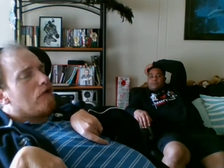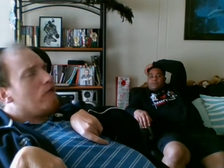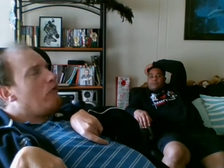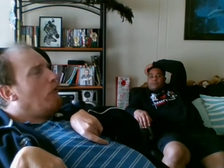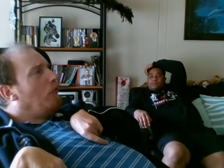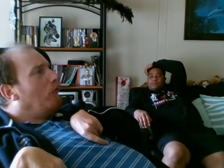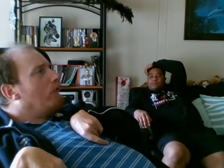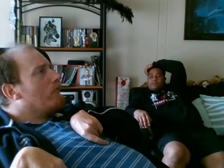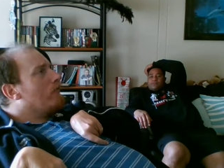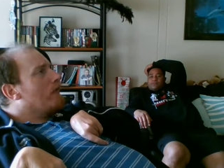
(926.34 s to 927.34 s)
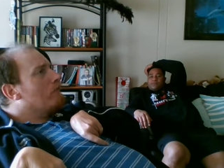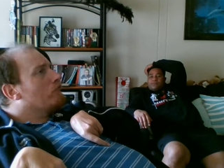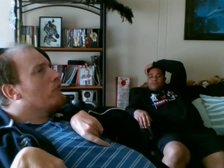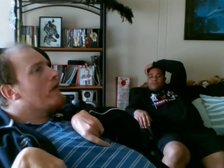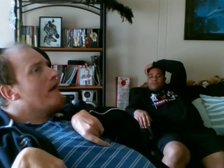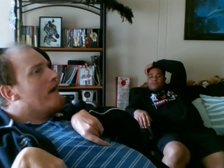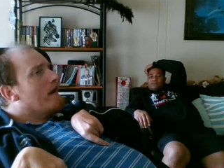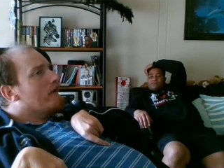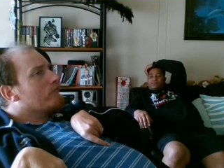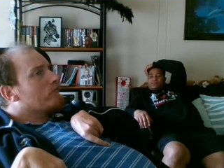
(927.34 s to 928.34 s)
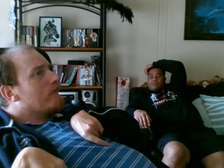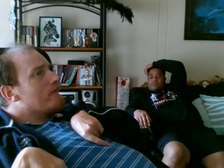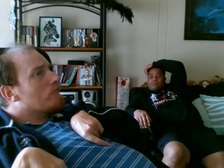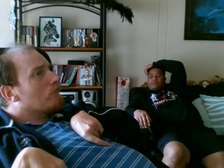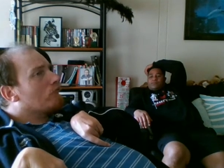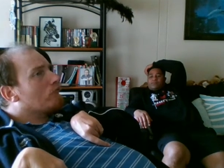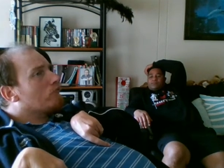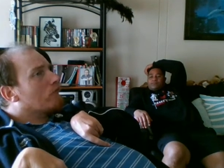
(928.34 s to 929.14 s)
got all those essentials,